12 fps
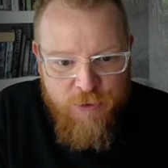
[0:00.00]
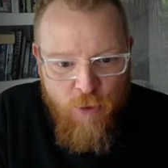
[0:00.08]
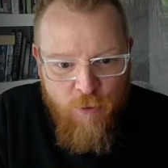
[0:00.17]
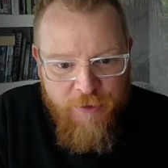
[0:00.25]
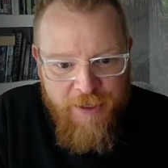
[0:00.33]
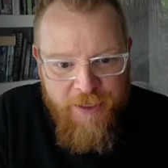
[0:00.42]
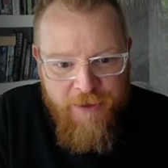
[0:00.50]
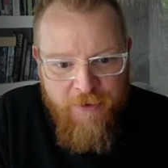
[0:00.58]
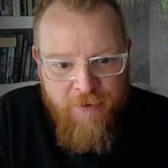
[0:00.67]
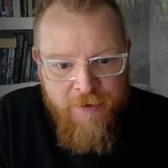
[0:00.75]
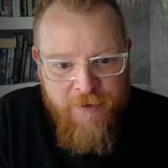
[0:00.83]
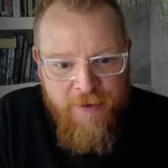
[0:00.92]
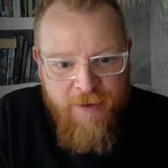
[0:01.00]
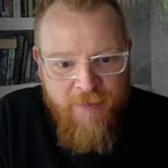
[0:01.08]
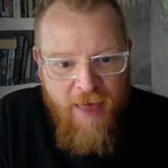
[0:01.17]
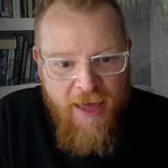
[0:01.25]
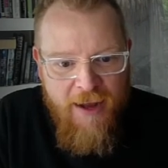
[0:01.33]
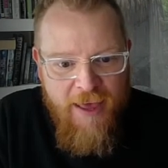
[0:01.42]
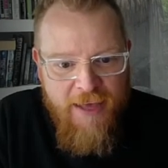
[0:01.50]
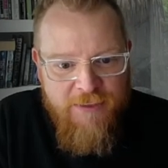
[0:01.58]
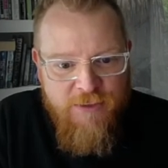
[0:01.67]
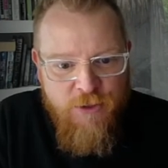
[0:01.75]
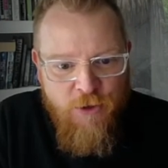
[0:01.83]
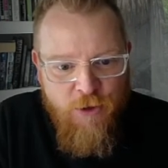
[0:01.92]
here. That S
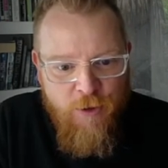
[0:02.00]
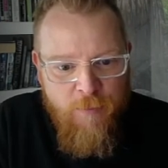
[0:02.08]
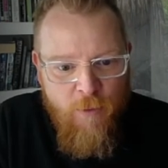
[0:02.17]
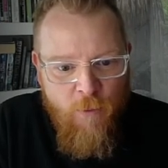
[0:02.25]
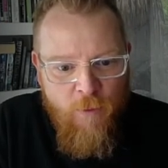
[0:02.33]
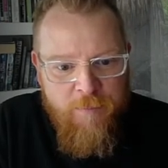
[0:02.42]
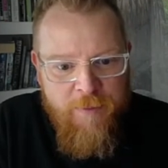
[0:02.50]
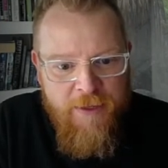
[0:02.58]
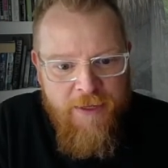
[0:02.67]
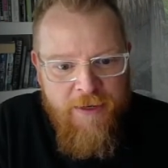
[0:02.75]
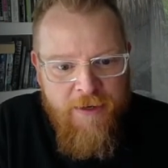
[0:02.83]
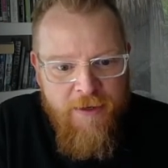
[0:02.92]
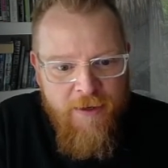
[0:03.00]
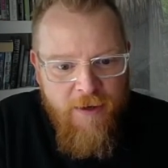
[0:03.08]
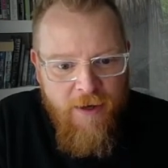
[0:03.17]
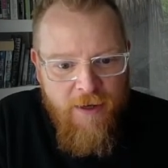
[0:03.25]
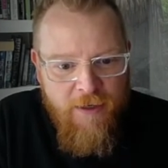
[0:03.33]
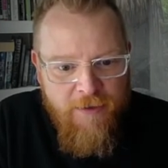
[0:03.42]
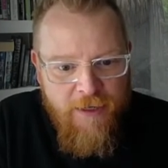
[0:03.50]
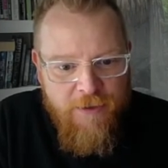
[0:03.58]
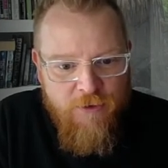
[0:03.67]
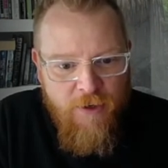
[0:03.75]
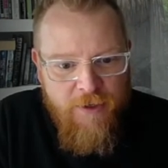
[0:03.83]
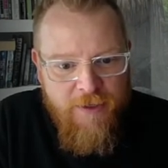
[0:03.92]
term would be an
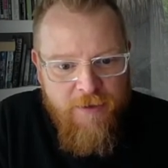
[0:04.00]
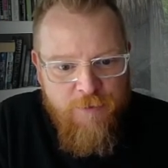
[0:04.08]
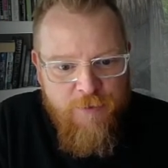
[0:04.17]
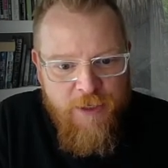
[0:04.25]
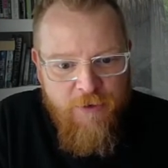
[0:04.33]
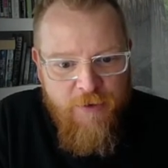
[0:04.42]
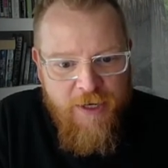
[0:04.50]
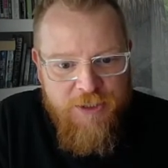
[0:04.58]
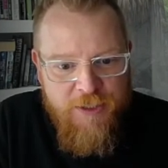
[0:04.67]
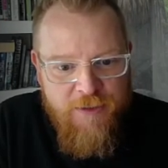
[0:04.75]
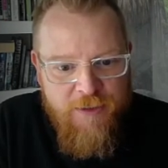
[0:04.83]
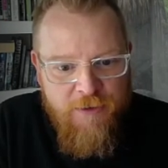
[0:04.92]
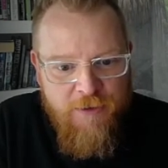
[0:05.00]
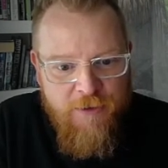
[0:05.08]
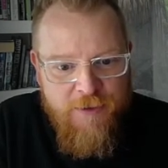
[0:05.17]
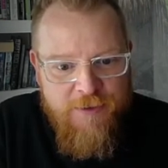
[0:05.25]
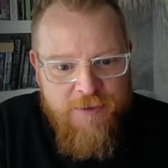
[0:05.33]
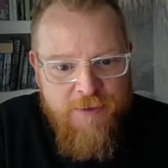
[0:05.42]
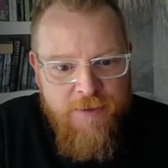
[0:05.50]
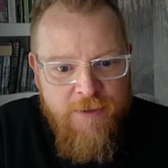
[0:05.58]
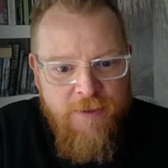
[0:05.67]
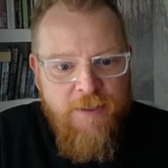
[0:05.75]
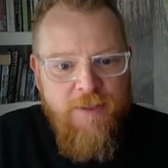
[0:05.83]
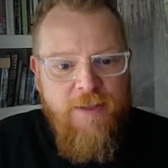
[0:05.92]
electron configuration that looks
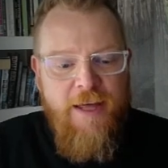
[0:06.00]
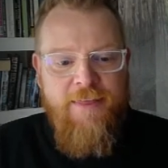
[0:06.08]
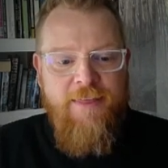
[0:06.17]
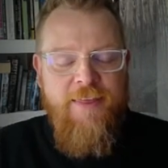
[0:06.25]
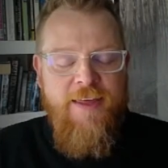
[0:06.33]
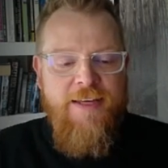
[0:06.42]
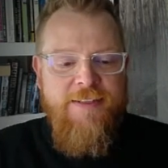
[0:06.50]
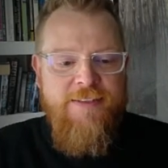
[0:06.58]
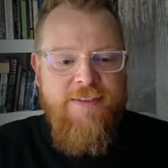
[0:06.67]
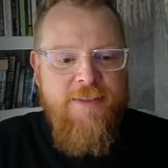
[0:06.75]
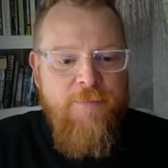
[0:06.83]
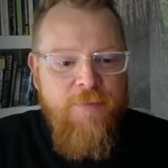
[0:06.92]
like this.